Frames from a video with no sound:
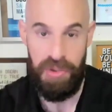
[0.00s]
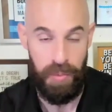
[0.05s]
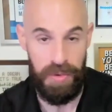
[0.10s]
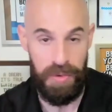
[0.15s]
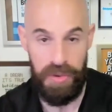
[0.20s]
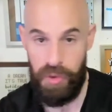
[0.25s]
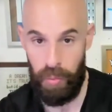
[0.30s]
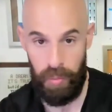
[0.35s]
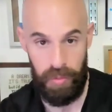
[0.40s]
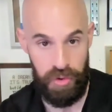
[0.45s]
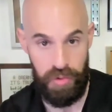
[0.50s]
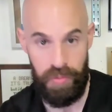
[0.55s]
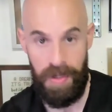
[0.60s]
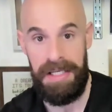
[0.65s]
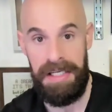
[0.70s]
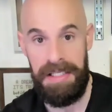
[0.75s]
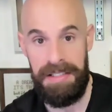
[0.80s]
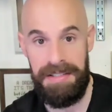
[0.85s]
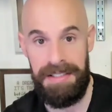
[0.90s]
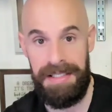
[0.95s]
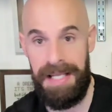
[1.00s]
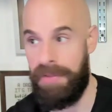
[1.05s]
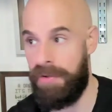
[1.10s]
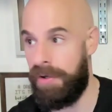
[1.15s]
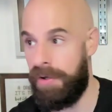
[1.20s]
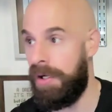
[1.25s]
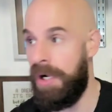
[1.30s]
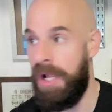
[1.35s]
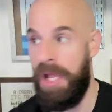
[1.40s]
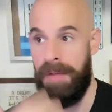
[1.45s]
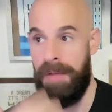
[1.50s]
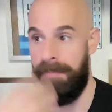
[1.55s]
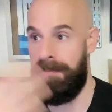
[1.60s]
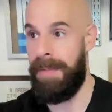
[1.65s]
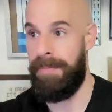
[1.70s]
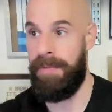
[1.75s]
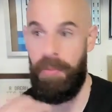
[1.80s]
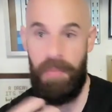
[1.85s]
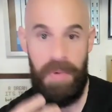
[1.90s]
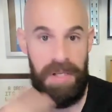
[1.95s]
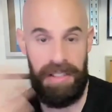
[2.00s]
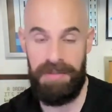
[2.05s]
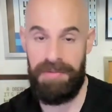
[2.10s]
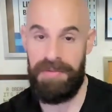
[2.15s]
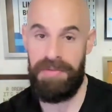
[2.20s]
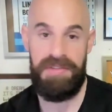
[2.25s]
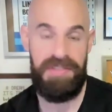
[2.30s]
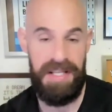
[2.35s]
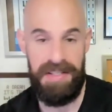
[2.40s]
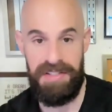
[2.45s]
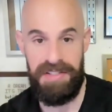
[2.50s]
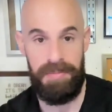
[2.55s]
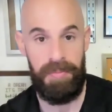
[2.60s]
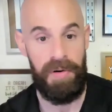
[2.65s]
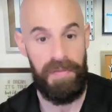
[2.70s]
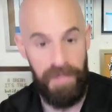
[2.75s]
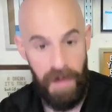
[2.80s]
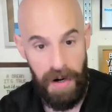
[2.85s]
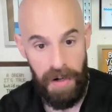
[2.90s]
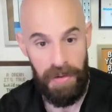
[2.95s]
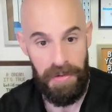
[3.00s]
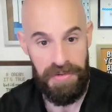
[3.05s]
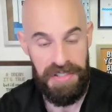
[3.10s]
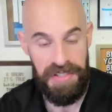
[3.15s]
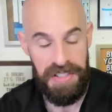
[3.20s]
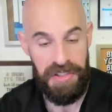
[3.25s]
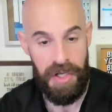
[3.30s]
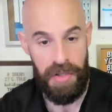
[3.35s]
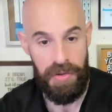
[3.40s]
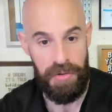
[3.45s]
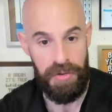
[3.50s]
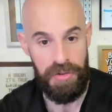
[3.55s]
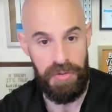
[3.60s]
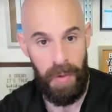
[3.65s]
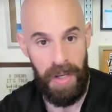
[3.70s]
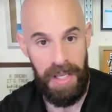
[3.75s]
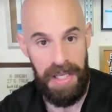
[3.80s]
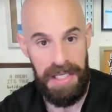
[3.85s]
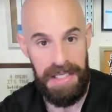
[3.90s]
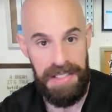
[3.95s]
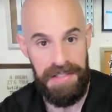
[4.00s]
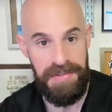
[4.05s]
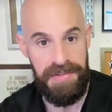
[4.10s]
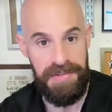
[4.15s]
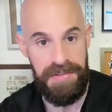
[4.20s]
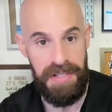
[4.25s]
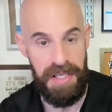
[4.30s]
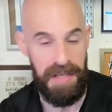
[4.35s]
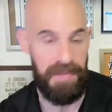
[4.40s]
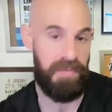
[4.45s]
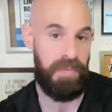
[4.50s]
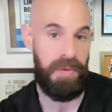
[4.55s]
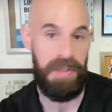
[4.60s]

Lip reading: do a dual training together. Maybe we can send some referrals each other's ways if